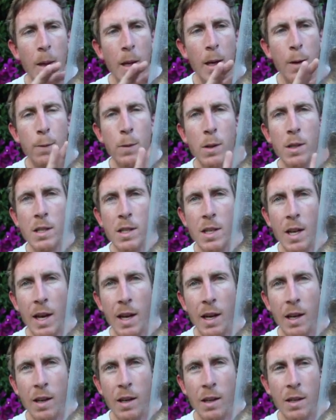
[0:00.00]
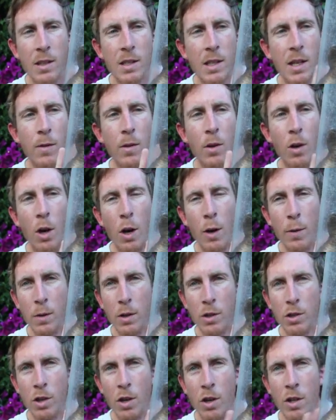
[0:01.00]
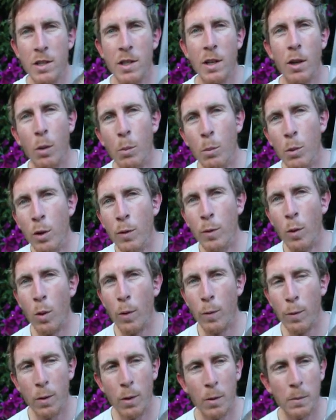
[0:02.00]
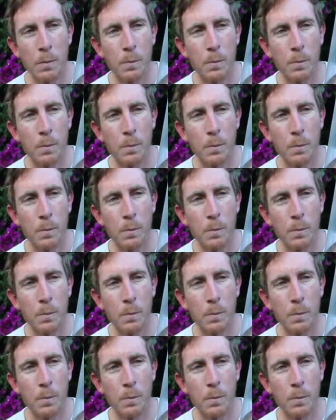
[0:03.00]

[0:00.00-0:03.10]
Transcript: If the snake is given half the chance, it'll move off.